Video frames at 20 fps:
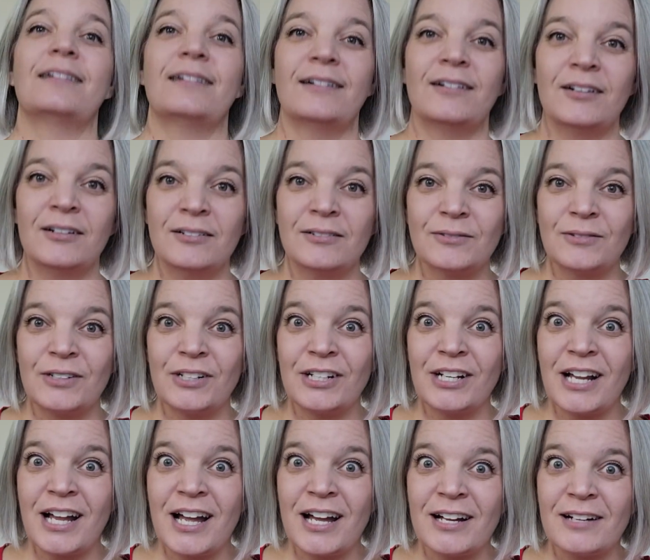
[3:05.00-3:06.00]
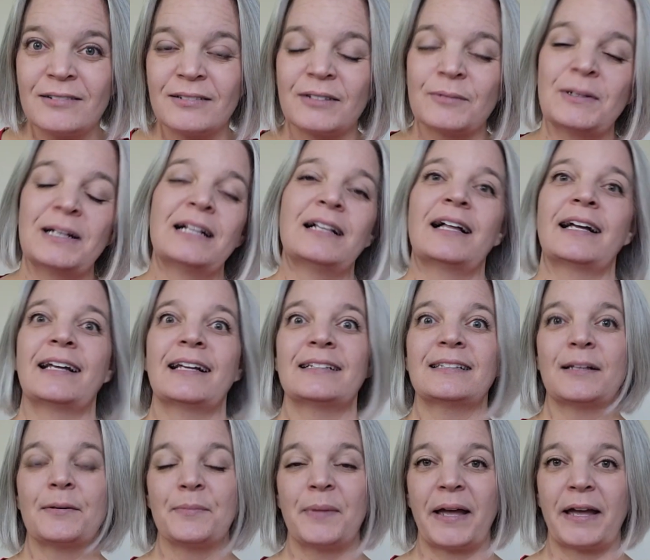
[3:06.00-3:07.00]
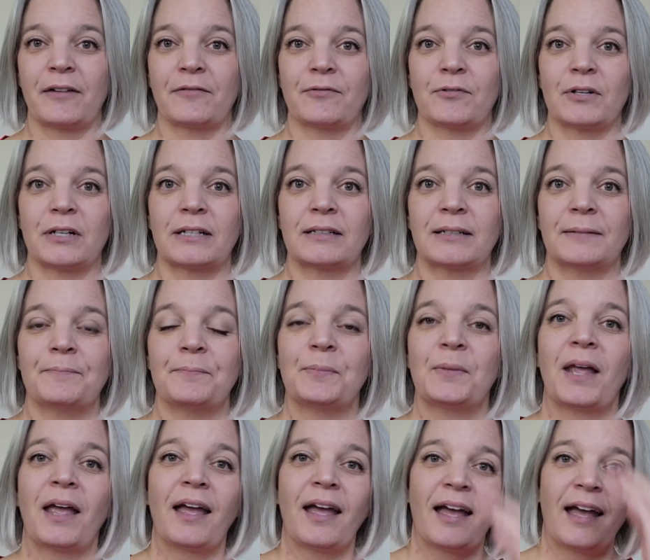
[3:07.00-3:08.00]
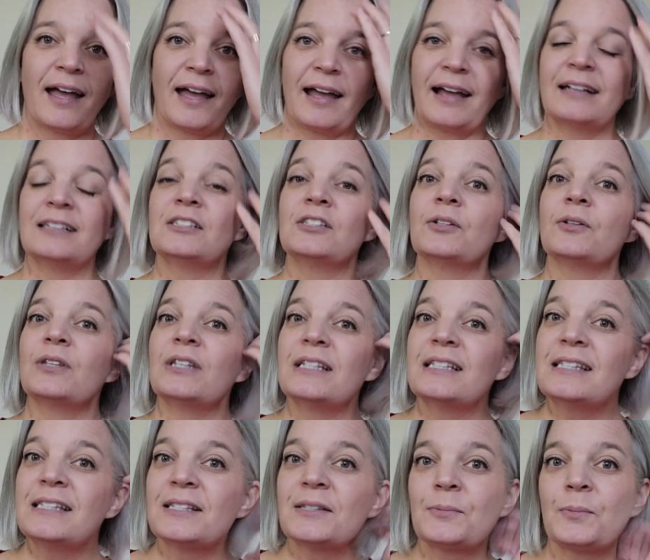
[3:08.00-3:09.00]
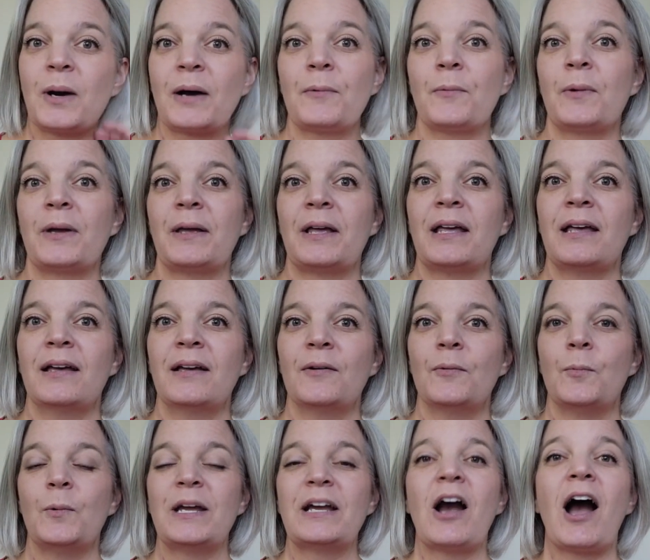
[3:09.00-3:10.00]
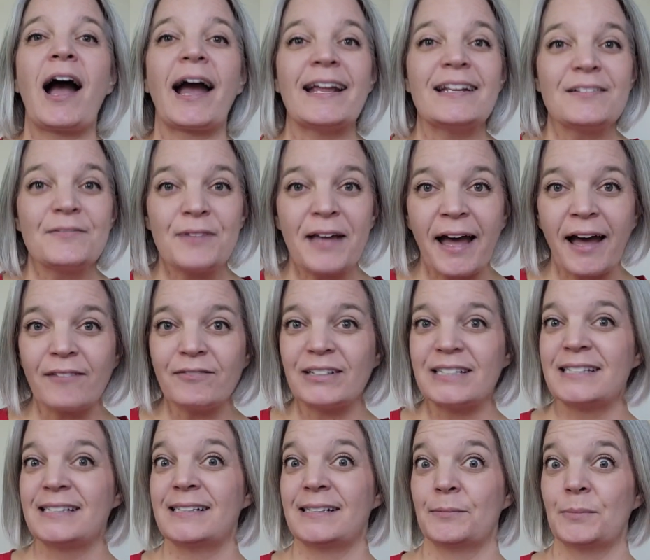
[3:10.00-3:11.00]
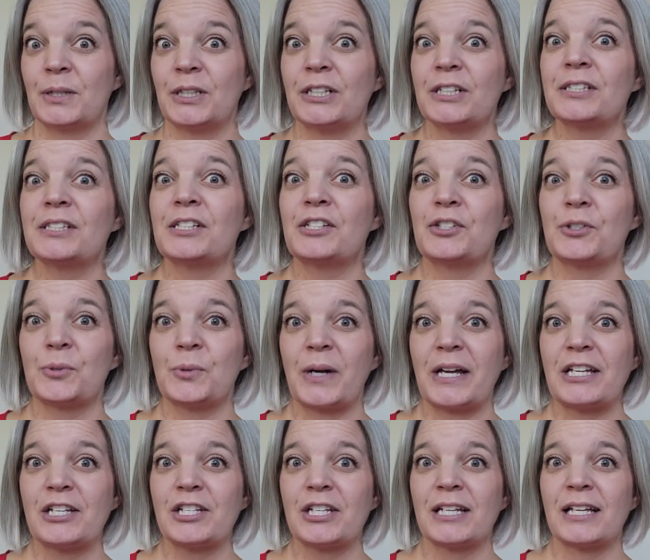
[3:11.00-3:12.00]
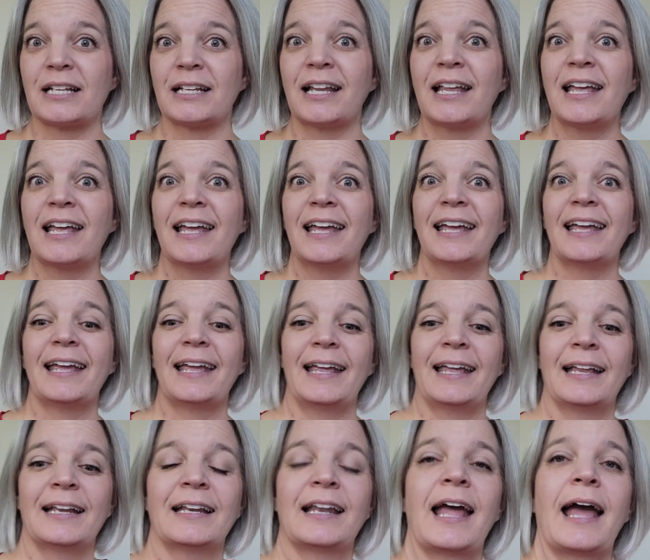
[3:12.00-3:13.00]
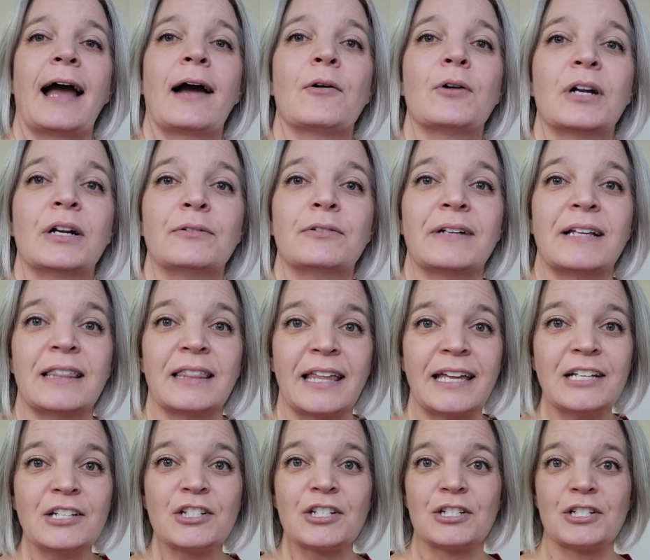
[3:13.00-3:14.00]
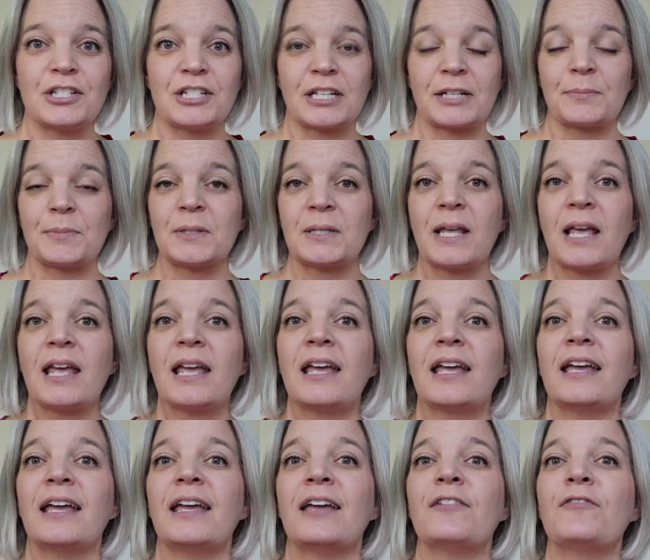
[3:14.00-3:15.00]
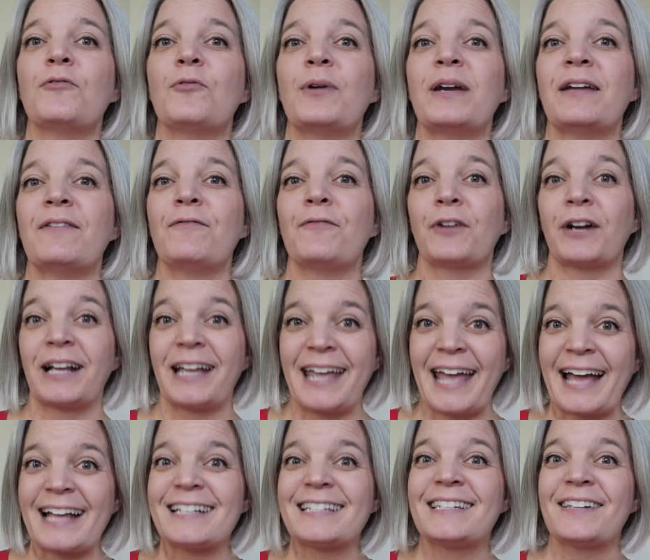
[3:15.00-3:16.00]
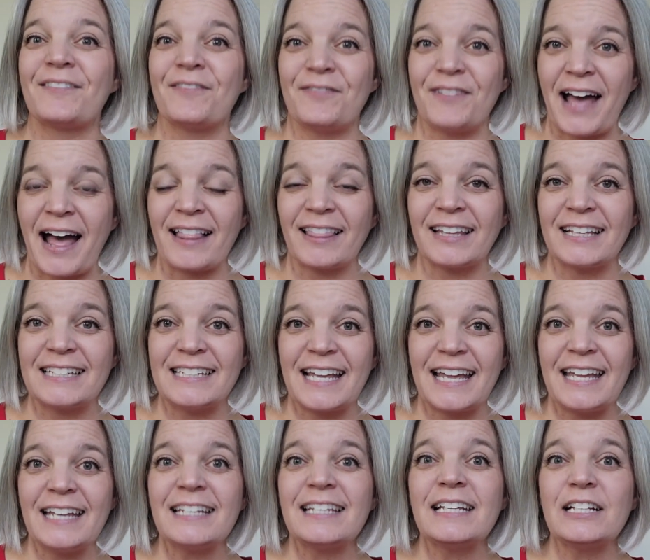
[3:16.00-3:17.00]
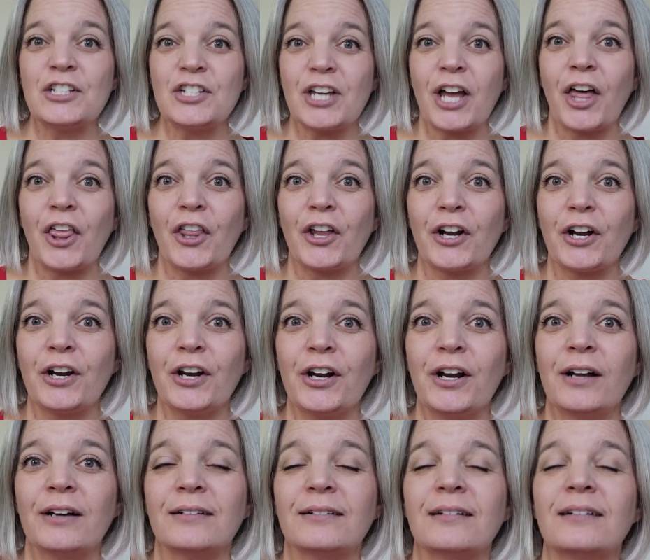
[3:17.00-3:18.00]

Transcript: Oh no. Well, I guess I'm paying for it. And so this is what we kind of have a similar situation in our relationships. If we forget to validate each other,